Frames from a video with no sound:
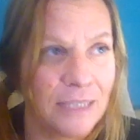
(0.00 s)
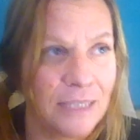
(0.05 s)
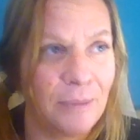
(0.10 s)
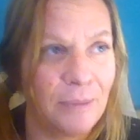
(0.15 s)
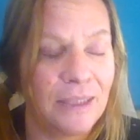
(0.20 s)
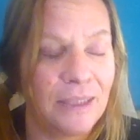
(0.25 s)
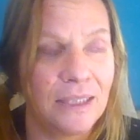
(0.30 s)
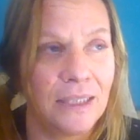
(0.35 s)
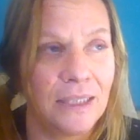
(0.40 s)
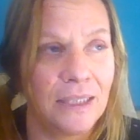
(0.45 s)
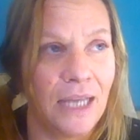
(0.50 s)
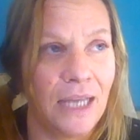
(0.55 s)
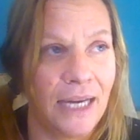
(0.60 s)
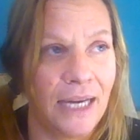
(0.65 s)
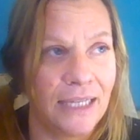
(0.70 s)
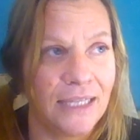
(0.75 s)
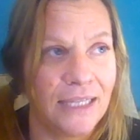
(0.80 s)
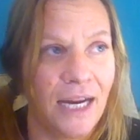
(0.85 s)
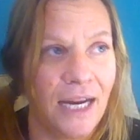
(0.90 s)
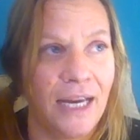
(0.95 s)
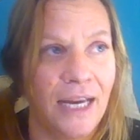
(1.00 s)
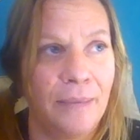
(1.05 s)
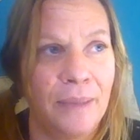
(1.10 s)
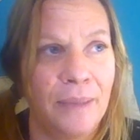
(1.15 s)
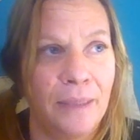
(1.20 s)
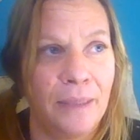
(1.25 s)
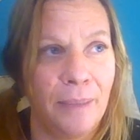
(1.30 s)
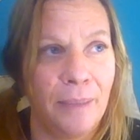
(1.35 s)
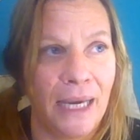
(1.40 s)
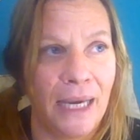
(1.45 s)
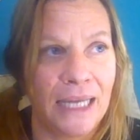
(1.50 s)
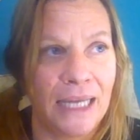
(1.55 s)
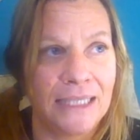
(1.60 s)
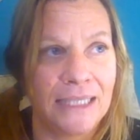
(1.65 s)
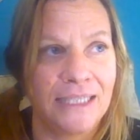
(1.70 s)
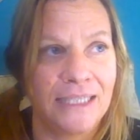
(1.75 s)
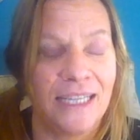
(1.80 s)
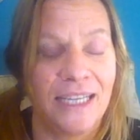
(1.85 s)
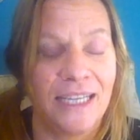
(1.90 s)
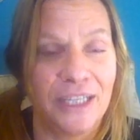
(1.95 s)
spent a lot of time in the
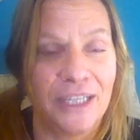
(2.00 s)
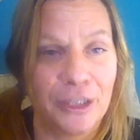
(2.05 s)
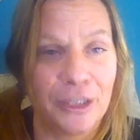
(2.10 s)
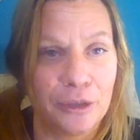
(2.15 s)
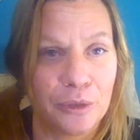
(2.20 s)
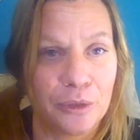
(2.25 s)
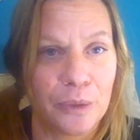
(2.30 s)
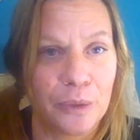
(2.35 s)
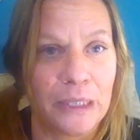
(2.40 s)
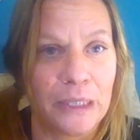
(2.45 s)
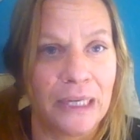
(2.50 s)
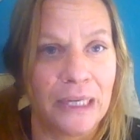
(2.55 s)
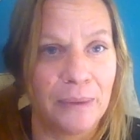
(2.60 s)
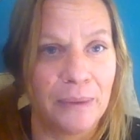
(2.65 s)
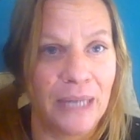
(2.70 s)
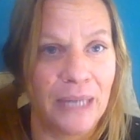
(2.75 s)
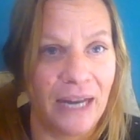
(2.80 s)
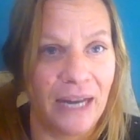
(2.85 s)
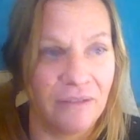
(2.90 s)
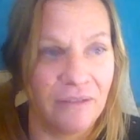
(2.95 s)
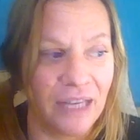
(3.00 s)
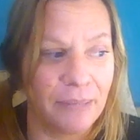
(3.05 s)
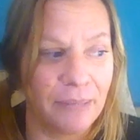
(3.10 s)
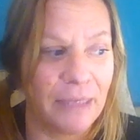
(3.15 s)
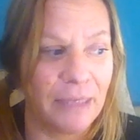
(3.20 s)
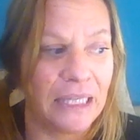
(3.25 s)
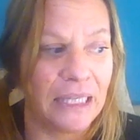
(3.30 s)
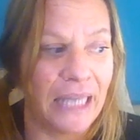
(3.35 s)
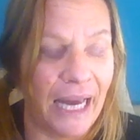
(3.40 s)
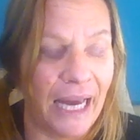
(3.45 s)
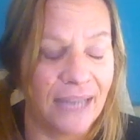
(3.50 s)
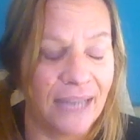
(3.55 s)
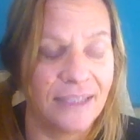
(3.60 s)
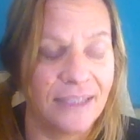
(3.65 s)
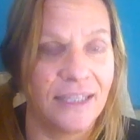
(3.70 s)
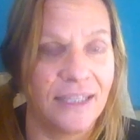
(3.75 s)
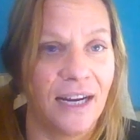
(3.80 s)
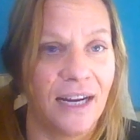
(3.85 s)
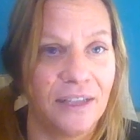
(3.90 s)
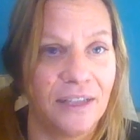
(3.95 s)
past ten years where I would have like my
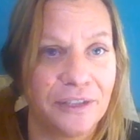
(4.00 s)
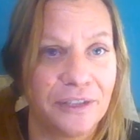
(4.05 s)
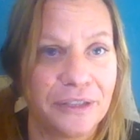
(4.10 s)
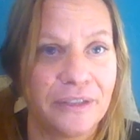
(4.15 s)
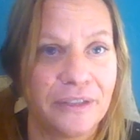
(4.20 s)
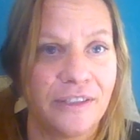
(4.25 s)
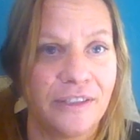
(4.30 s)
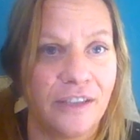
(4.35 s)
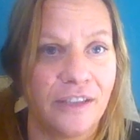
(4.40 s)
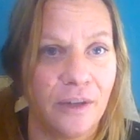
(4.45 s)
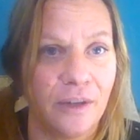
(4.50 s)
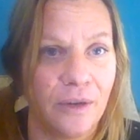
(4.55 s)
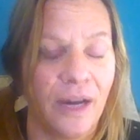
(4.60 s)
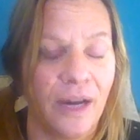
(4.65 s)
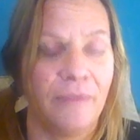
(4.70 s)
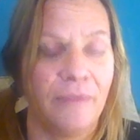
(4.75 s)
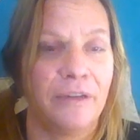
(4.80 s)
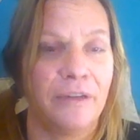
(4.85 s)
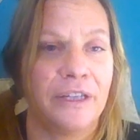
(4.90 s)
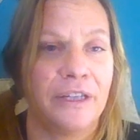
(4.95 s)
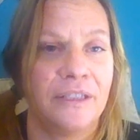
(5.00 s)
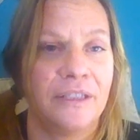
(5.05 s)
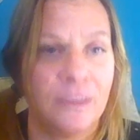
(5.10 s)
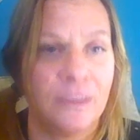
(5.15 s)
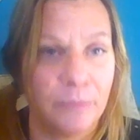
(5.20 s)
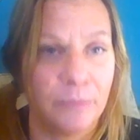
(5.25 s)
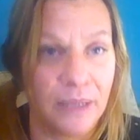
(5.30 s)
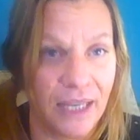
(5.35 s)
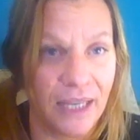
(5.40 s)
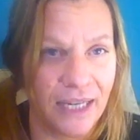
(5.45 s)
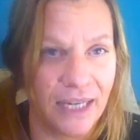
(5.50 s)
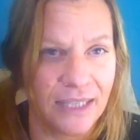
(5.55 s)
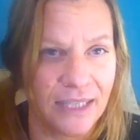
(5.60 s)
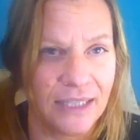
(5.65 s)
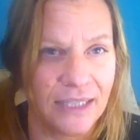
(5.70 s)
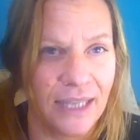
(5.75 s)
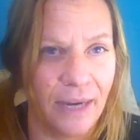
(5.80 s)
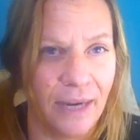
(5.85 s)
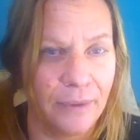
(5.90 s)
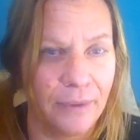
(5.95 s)
last dollar. So I'm very sympathetic
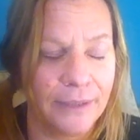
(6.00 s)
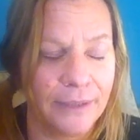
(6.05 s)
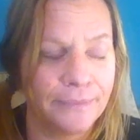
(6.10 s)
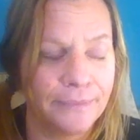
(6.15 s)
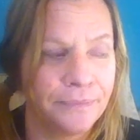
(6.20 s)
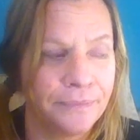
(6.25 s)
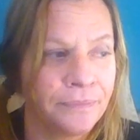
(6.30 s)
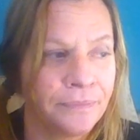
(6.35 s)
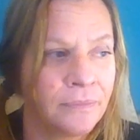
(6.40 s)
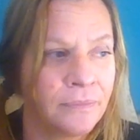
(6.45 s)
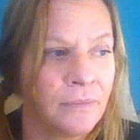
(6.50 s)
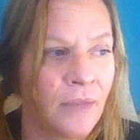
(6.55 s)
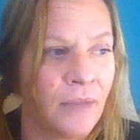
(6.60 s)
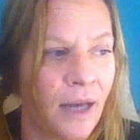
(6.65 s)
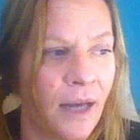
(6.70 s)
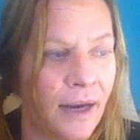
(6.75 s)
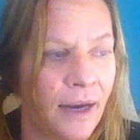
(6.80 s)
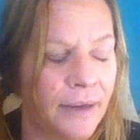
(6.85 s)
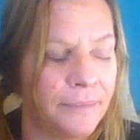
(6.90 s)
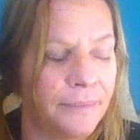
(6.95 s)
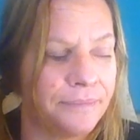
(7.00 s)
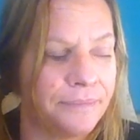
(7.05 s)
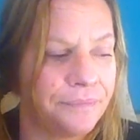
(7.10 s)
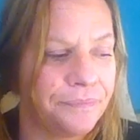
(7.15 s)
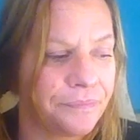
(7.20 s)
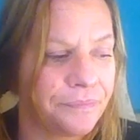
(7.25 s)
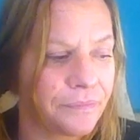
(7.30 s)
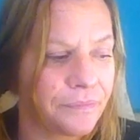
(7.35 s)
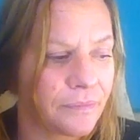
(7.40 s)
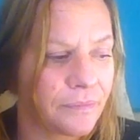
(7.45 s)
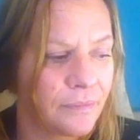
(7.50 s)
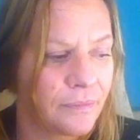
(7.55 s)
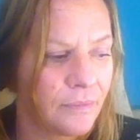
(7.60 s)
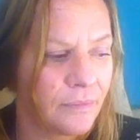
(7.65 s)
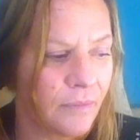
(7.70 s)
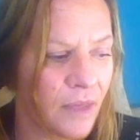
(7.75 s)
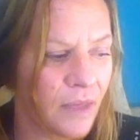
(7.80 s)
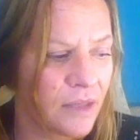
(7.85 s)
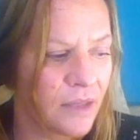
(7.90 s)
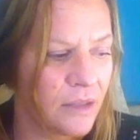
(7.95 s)
to that one. Um,
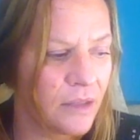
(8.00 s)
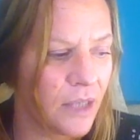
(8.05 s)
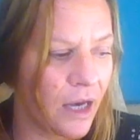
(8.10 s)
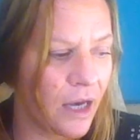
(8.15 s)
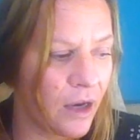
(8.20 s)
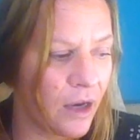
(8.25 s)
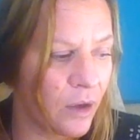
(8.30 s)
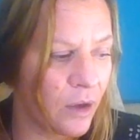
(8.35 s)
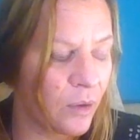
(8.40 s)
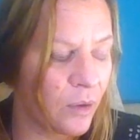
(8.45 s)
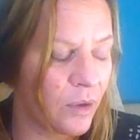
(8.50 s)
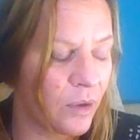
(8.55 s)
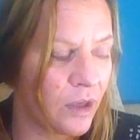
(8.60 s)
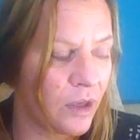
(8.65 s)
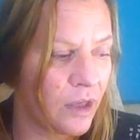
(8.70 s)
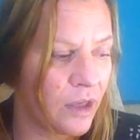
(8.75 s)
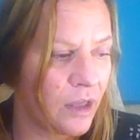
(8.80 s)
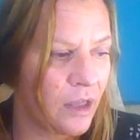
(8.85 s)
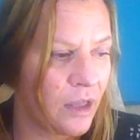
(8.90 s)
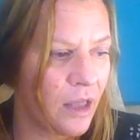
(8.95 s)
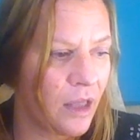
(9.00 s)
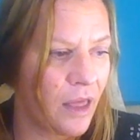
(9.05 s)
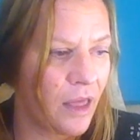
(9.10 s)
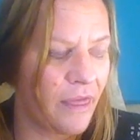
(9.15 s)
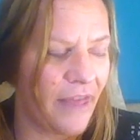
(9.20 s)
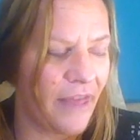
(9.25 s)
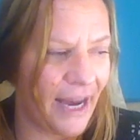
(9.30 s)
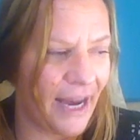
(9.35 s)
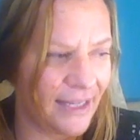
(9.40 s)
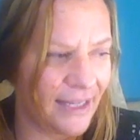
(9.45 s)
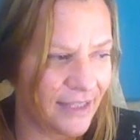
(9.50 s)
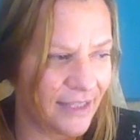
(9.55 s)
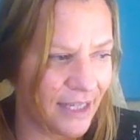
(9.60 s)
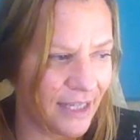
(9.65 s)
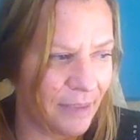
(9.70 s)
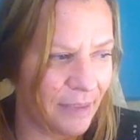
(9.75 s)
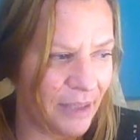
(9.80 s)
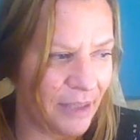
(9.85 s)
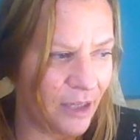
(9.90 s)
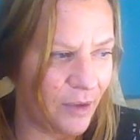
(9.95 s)
so that's
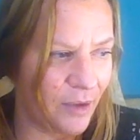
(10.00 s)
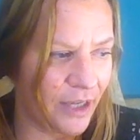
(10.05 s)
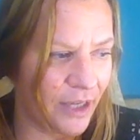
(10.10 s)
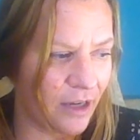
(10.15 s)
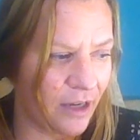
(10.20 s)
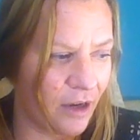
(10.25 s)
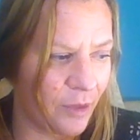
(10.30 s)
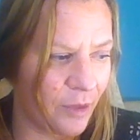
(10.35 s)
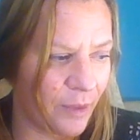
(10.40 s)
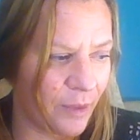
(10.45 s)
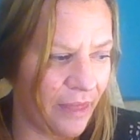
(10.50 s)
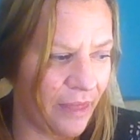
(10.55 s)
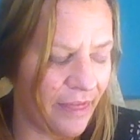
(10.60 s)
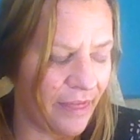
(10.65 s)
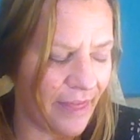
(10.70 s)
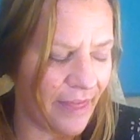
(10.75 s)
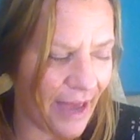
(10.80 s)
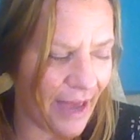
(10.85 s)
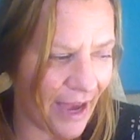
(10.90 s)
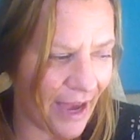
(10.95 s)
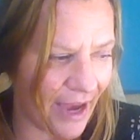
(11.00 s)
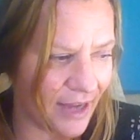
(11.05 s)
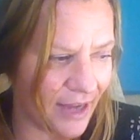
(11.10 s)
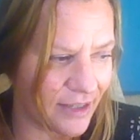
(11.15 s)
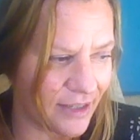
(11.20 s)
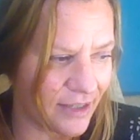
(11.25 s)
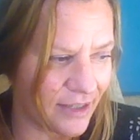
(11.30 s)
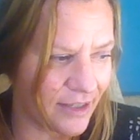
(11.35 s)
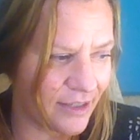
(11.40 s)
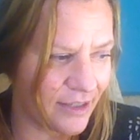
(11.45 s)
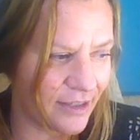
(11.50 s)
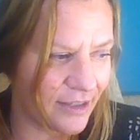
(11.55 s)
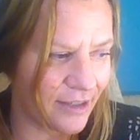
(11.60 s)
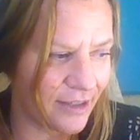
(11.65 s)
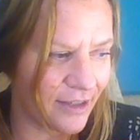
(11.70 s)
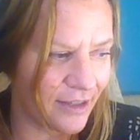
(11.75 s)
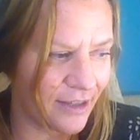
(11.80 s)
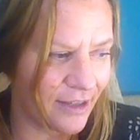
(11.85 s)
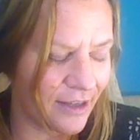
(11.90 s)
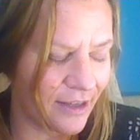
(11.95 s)
going to be going on with that.
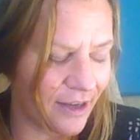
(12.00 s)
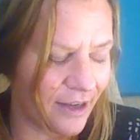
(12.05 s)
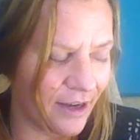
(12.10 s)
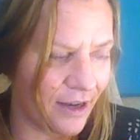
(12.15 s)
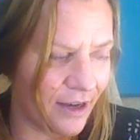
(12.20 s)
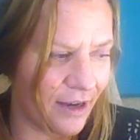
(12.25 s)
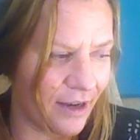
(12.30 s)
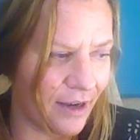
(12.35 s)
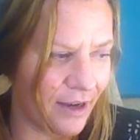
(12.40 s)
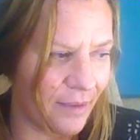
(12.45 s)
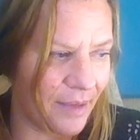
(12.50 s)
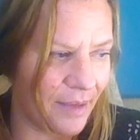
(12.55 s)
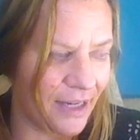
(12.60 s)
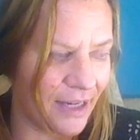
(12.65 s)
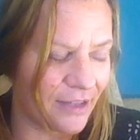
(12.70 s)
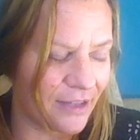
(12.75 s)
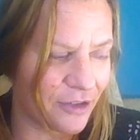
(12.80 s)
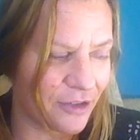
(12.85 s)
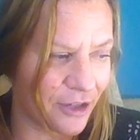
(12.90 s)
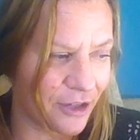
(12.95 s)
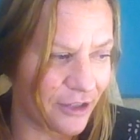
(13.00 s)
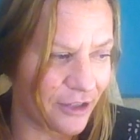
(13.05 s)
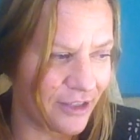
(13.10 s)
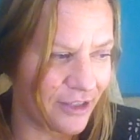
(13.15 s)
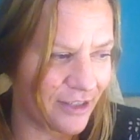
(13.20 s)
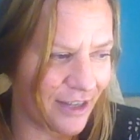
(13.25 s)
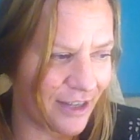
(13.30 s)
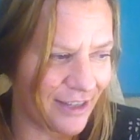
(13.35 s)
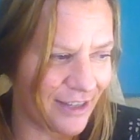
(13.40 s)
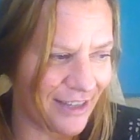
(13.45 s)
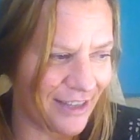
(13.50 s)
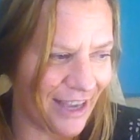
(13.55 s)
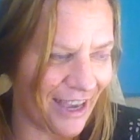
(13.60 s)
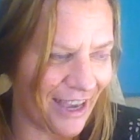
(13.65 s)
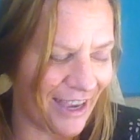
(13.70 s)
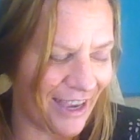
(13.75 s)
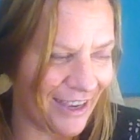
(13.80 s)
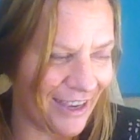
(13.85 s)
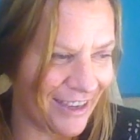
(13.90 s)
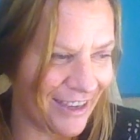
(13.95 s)
Um, and it starts
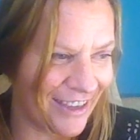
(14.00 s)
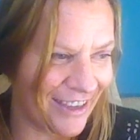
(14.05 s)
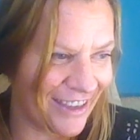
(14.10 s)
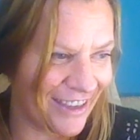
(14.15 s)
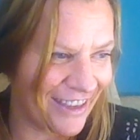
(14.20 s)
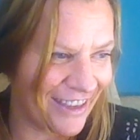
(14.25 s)
Sunday.